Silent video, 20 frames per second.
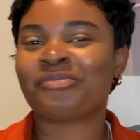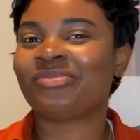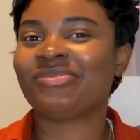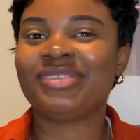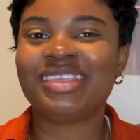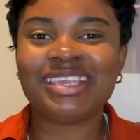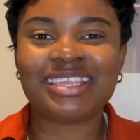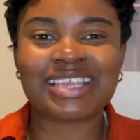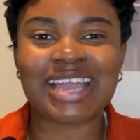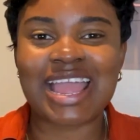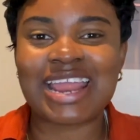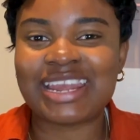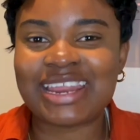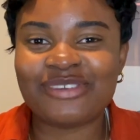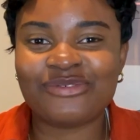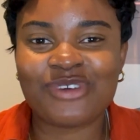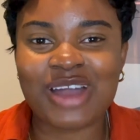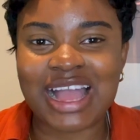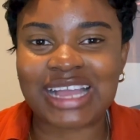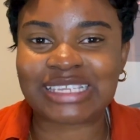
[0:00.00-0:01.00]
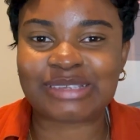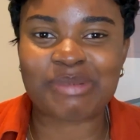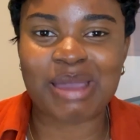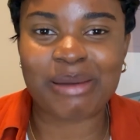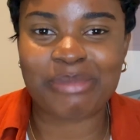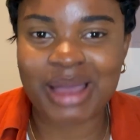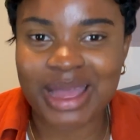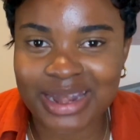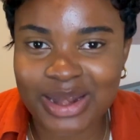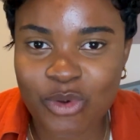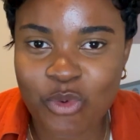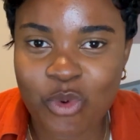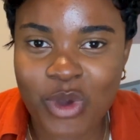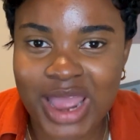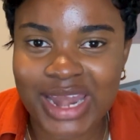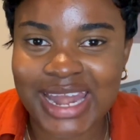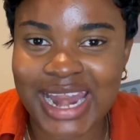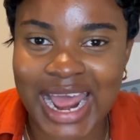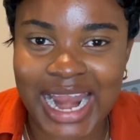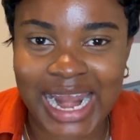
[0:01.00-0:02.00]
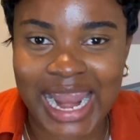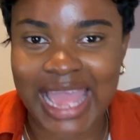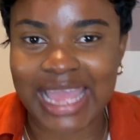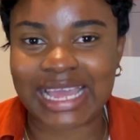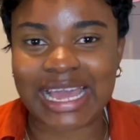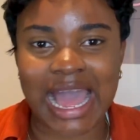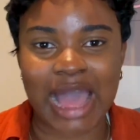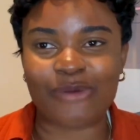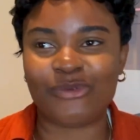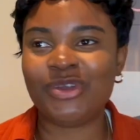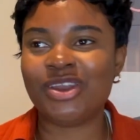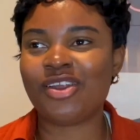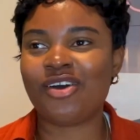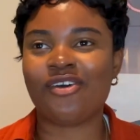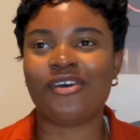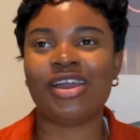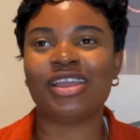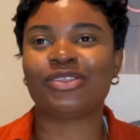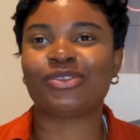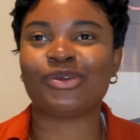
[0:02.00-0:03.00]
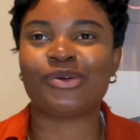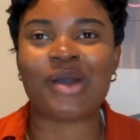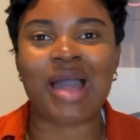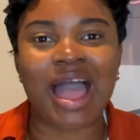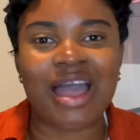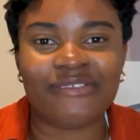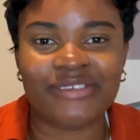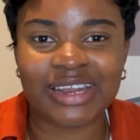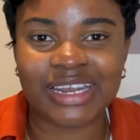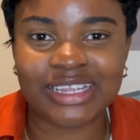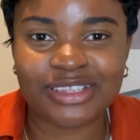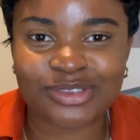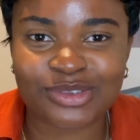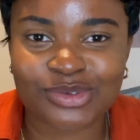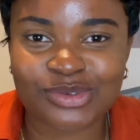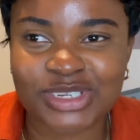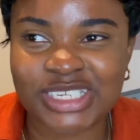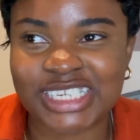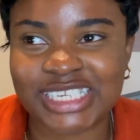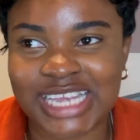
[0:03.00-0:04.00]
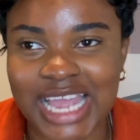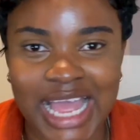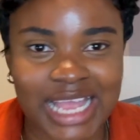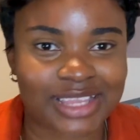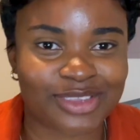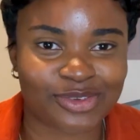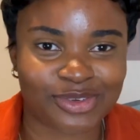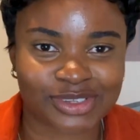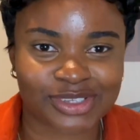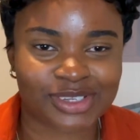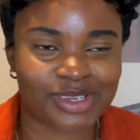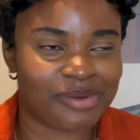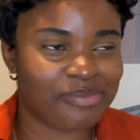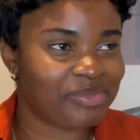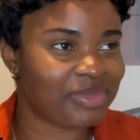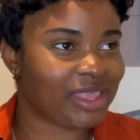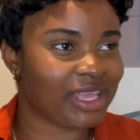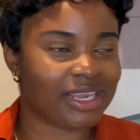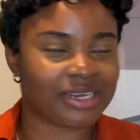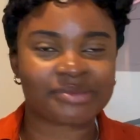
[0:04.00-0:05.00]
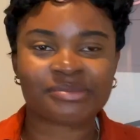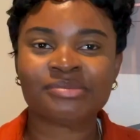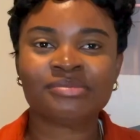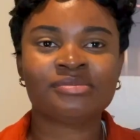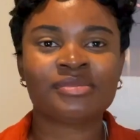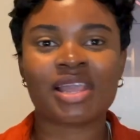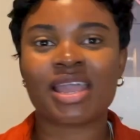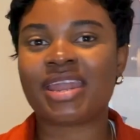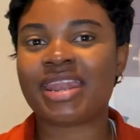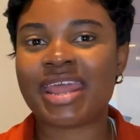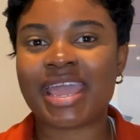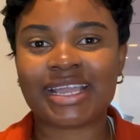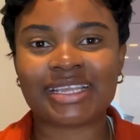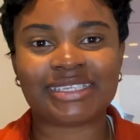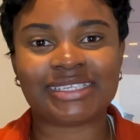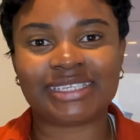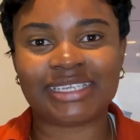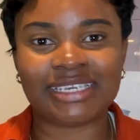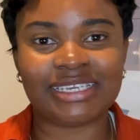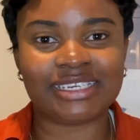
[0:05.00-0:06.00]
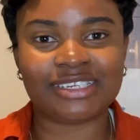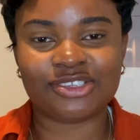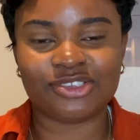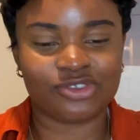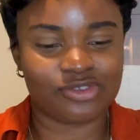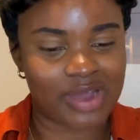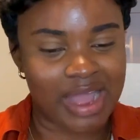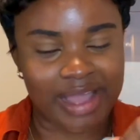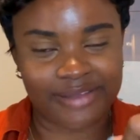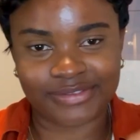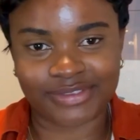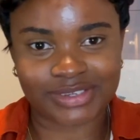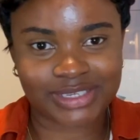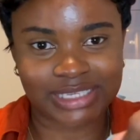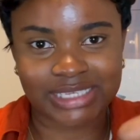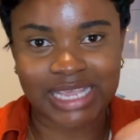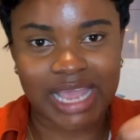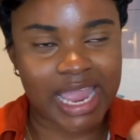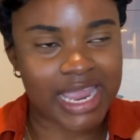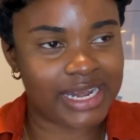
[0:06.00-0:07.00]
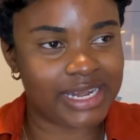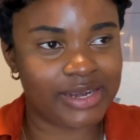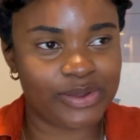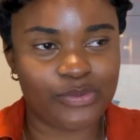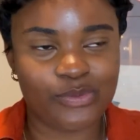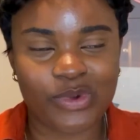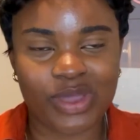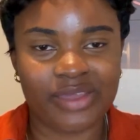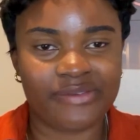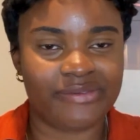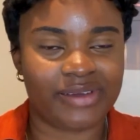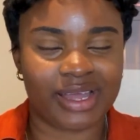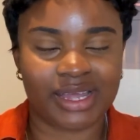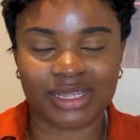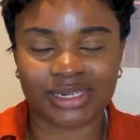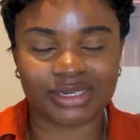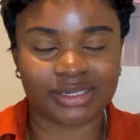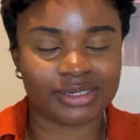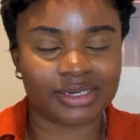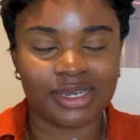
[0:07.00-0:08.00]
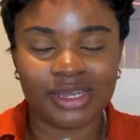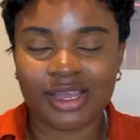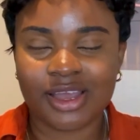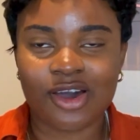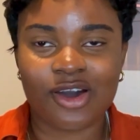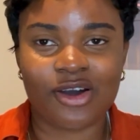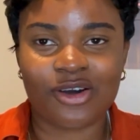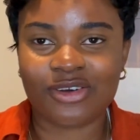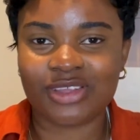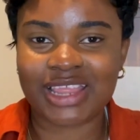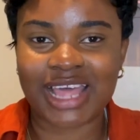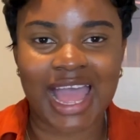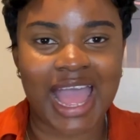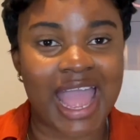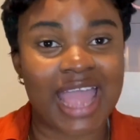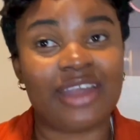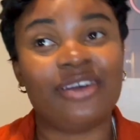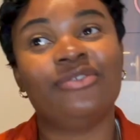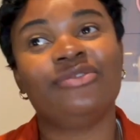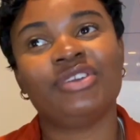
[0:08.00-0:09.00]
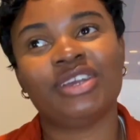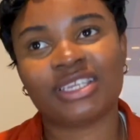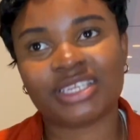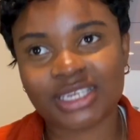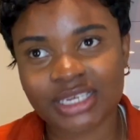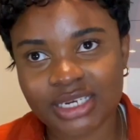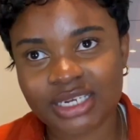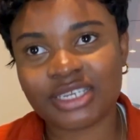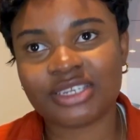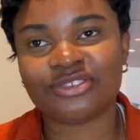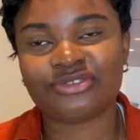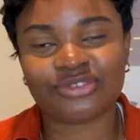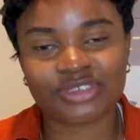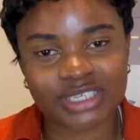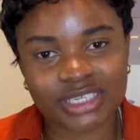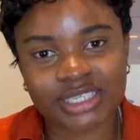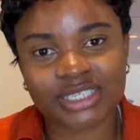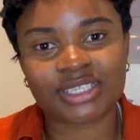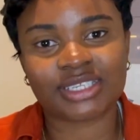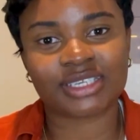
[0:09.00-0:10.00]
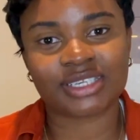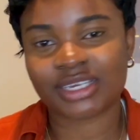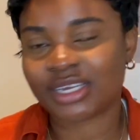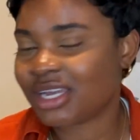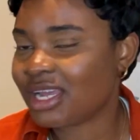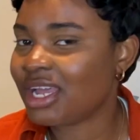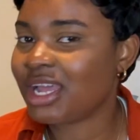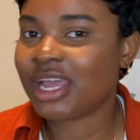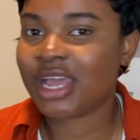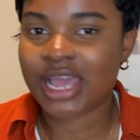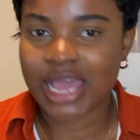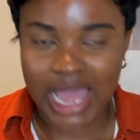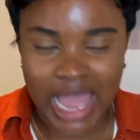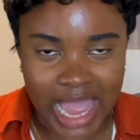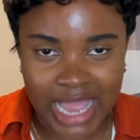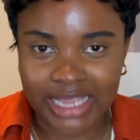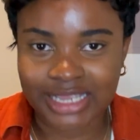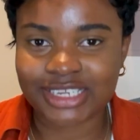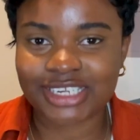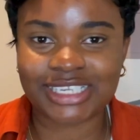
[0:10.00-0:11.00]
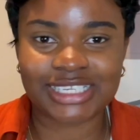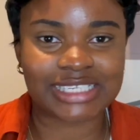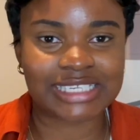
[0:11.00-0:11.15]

this guy didn't even ask me about the weather. Like, are we not going to have a little chat or something? Next thing, you have to sign the waiver and all that. I obviously didn't read it. I just